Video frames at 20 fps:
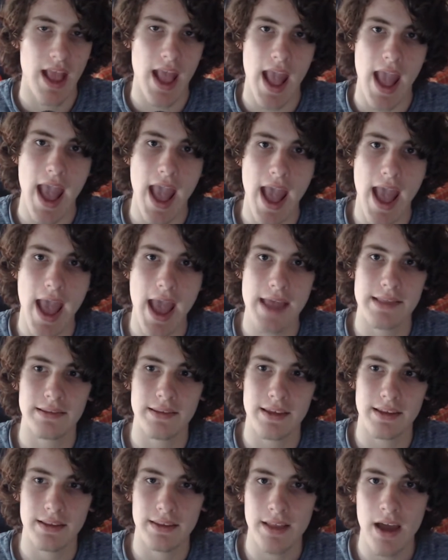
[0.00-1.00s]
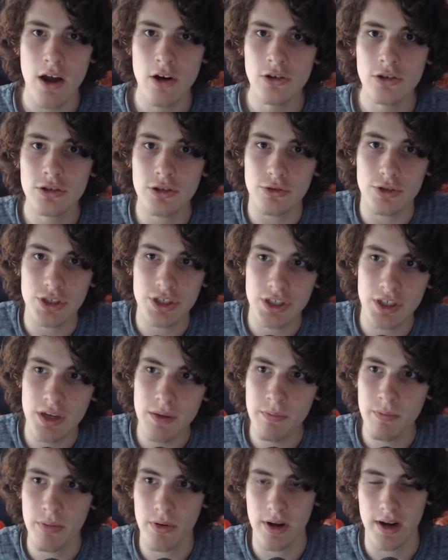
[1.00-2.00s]
And in Naruto
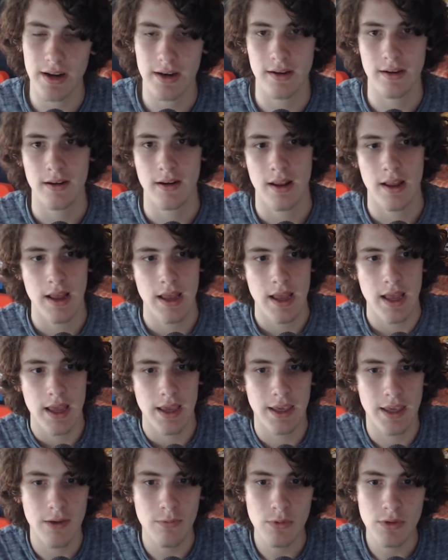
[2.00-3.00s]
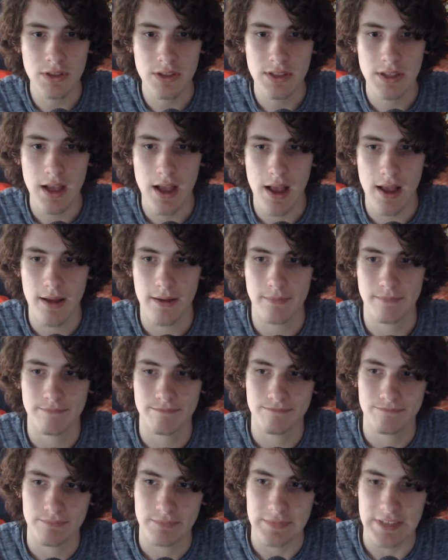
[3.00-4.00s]
Shippuden, he was
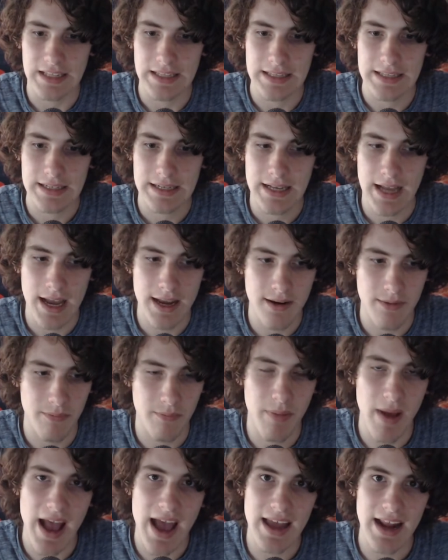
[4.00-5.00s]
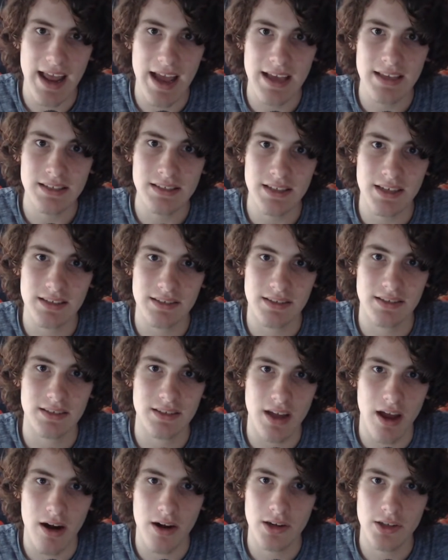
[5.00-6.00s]
kind of badass at the
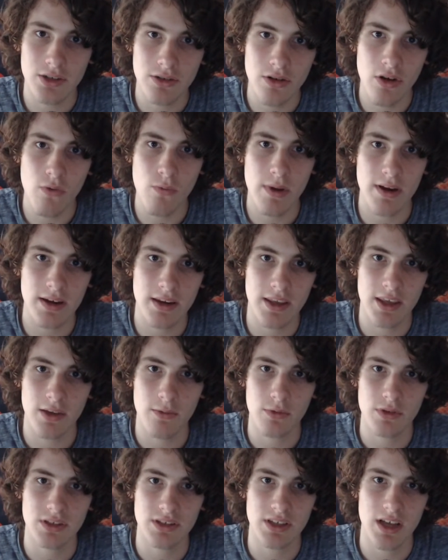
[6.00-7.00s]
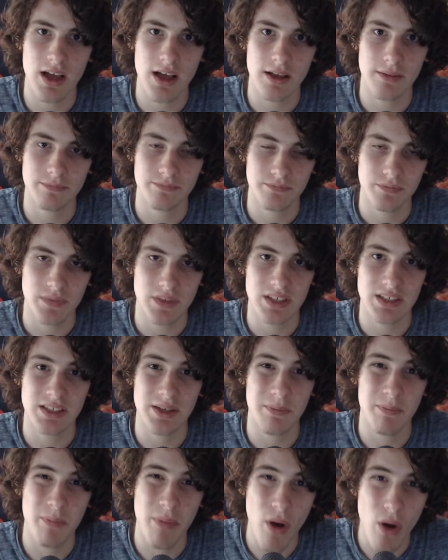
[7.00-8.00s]
start. You know, when he was
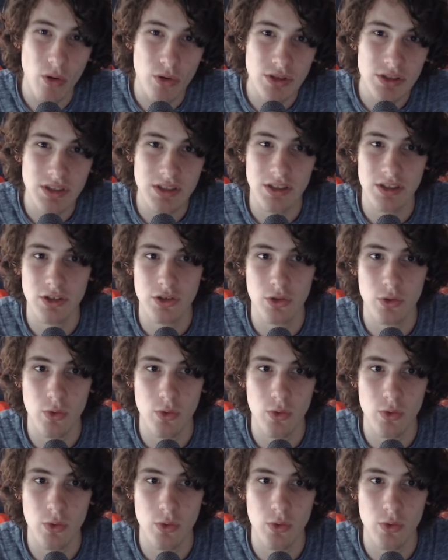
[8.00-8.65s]
supposed to